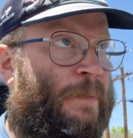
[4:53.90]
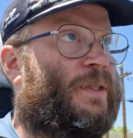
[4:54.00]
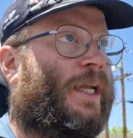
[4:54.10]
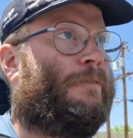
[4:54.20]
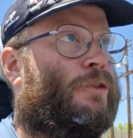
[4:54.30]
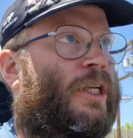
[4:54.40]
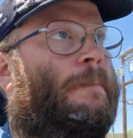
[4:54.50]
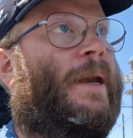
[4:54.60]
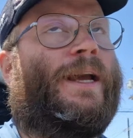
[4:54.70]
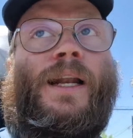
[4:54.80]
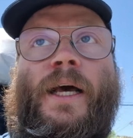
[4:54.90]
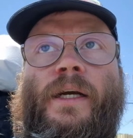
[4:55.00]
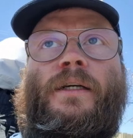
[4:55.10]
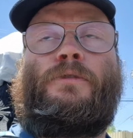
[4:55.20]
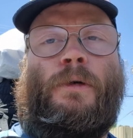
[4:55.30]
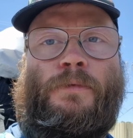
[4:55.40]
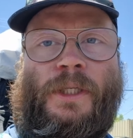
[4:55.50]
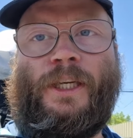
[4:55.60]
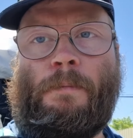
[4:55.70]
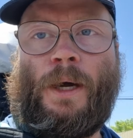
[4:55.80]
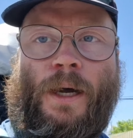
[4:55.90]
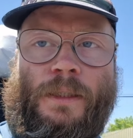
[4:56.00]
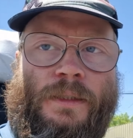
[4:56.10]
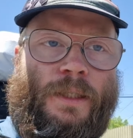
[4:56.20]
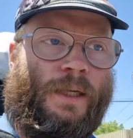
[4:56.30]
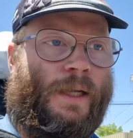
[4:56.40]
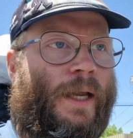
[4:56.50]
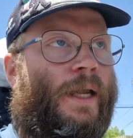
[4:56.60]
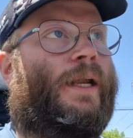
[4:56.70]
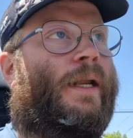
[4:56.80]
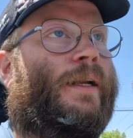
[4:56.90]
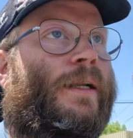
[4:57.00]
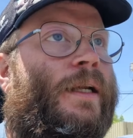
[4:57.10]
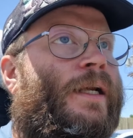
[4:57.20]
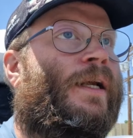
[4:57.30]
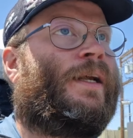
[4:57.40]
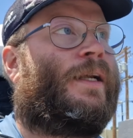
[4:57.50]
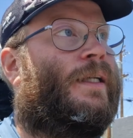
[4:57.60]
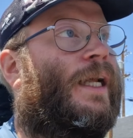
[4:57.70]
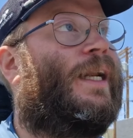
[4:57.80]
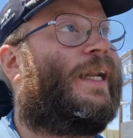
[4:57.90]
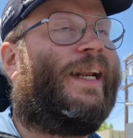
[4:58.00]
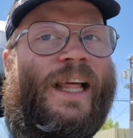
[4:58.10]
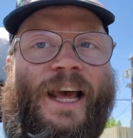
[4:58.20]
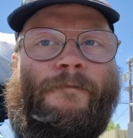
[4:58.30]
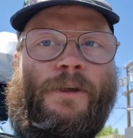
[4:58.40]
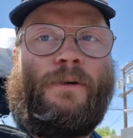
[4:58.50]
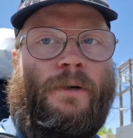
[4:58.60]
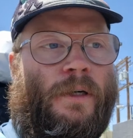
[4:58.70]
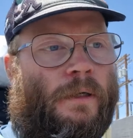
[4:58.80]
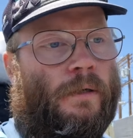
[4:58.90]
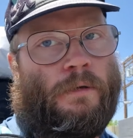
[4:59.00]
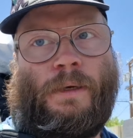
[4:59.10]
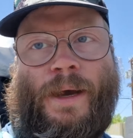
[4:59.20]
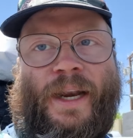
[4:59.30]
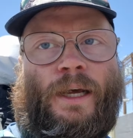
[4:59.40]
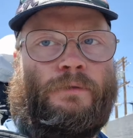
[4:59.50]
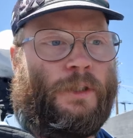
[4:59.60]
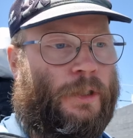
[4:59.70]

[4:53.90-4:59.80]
Instead of using a pack liner, I swapped to gear pods, and they're a little heavier, only an ounce or